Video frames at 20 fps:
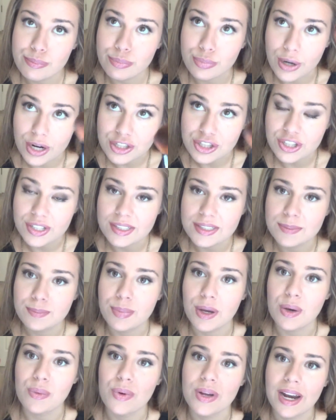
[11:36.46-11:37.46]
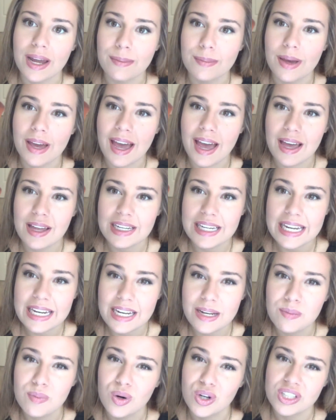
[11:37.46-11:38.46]
brushes, but when I'm
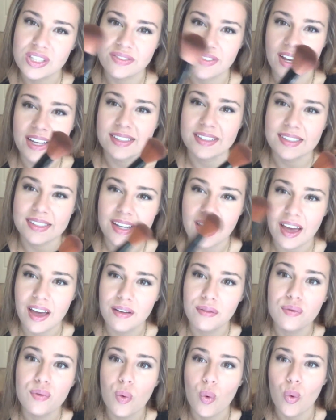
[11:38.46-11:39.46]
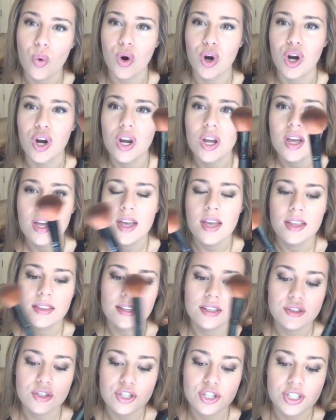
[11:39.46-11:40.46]
needing more defined stuff, or
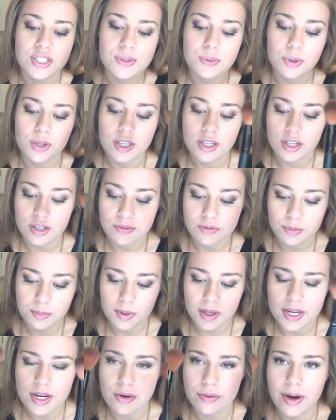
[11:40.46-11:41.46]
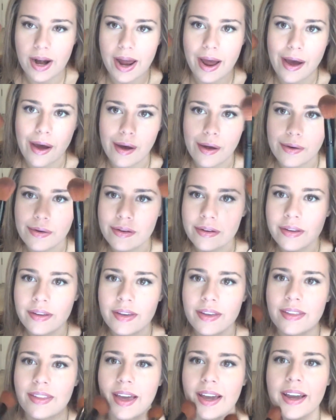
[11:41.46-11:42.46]
these are just really good for playing around,
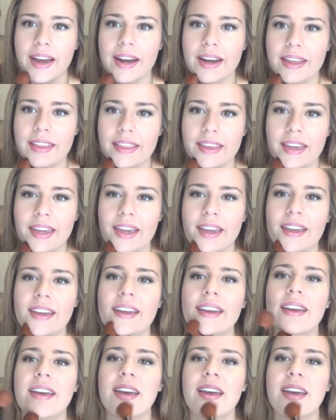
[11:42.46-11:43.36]
that kind of thing,